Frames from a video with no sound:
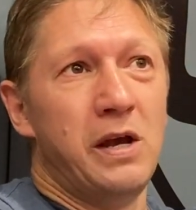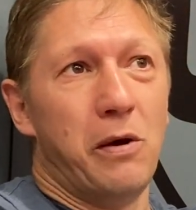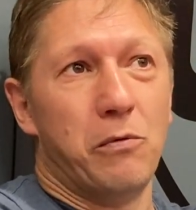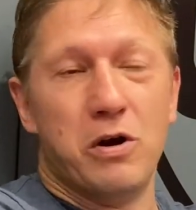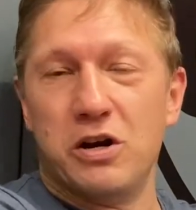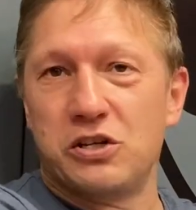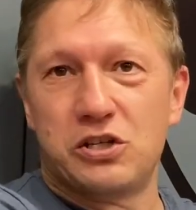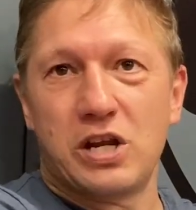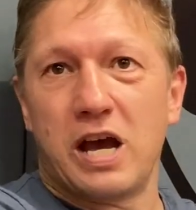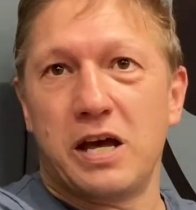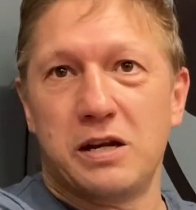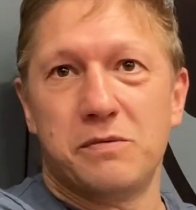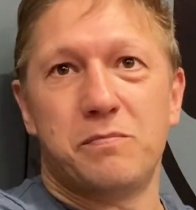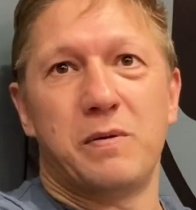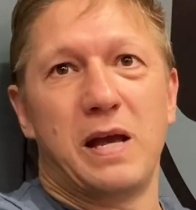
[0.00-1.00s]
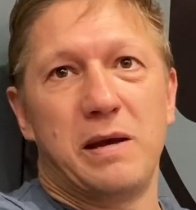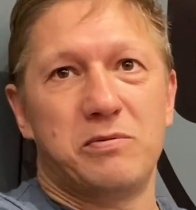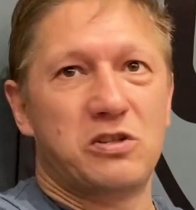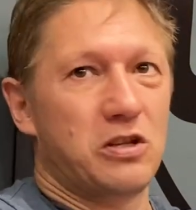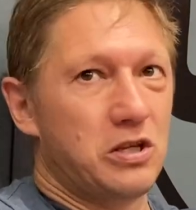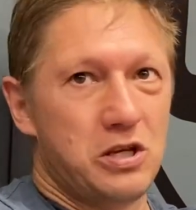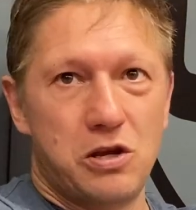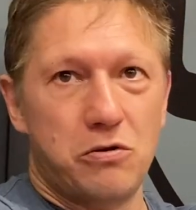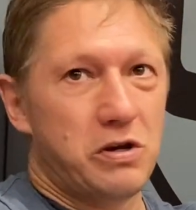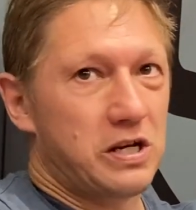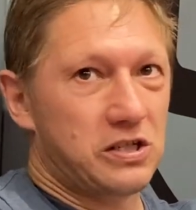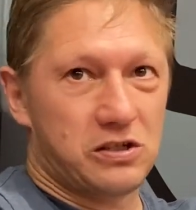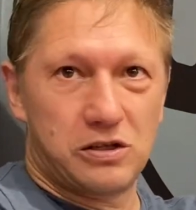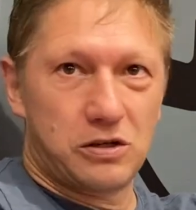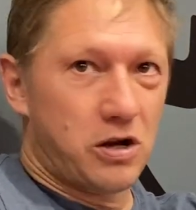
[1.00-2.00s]
where it started perhaps in the
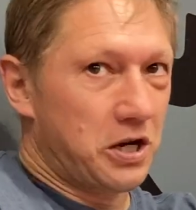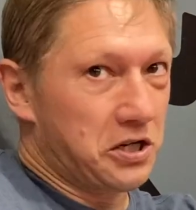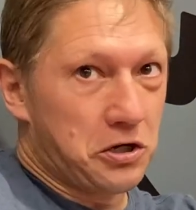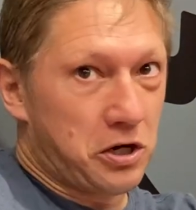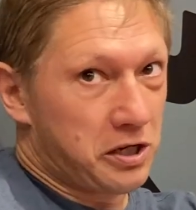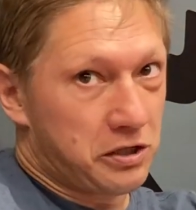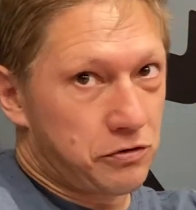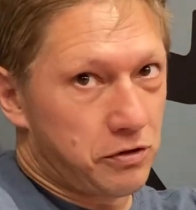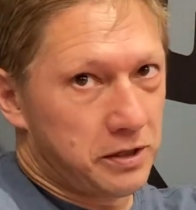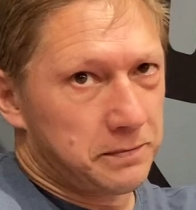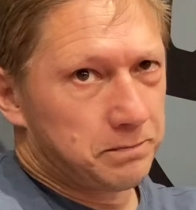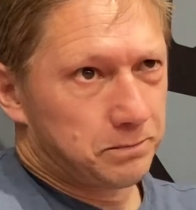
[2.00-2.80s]
US in 1993.